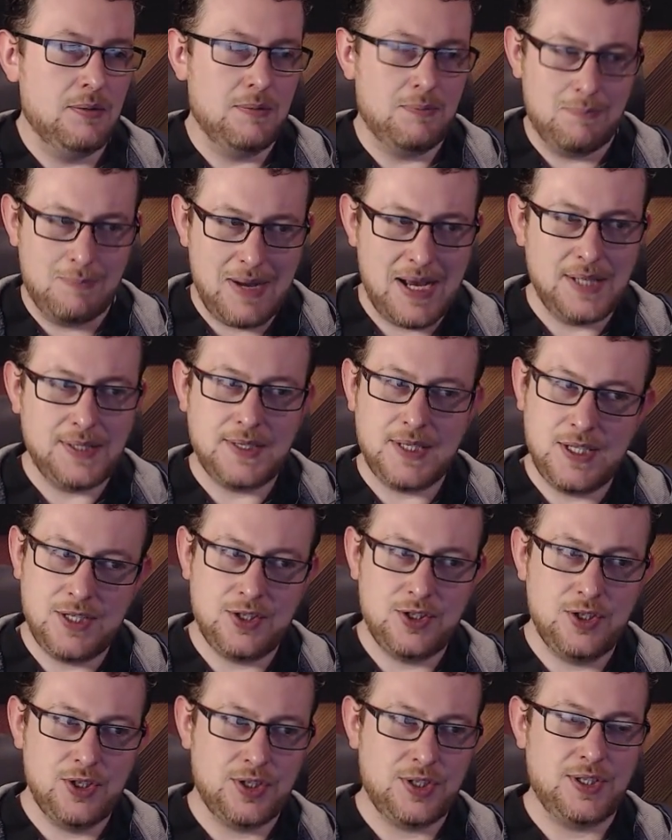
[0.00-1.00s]
Mass is
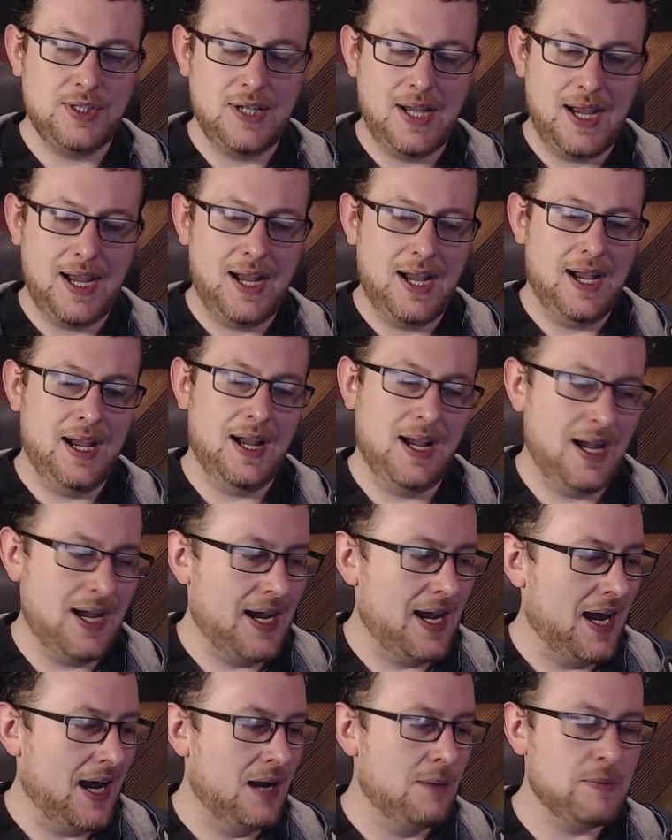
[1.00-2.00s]
just
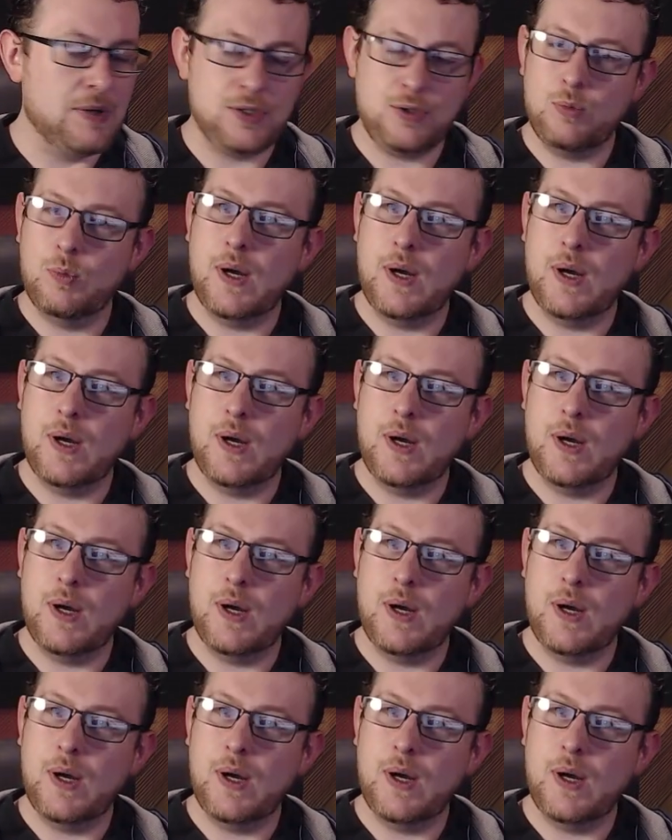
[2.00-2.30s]
how much